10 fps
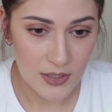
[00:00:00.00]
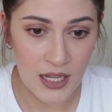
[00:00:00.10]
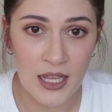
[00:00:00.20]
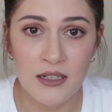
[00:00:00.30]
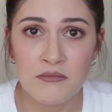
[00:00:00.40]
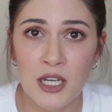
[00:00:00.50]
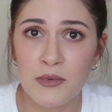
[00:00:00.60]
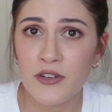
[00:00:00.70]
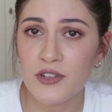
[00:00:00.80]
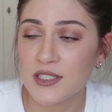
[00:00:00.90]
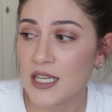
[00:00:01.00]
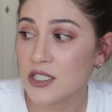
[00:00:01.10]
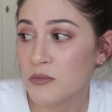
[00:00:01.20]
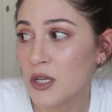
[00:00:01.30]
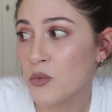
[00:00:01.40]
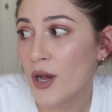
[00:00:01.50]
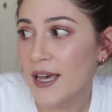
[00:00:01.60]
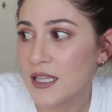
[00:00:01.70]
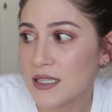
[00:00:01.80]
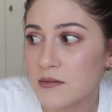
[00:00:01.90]
And my boyfriend said to me,
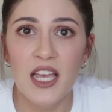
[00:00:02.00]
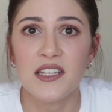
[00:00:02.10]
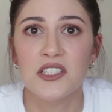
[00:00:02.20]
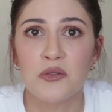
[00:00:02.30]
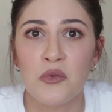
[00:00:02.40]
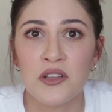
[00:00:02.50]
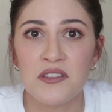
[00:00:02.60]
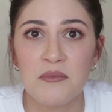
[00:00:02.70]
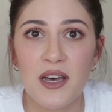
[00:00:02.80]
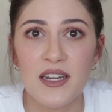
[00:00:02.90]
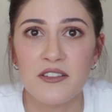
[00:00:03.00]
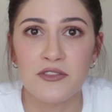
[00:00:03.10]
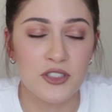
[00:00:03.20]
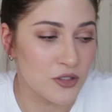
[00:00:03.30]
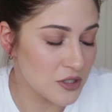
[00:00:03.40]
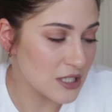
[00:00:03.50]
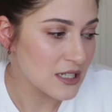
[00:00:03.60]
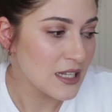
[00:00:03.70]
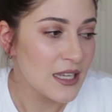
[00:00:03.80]
well, he doesn't want the money for sure.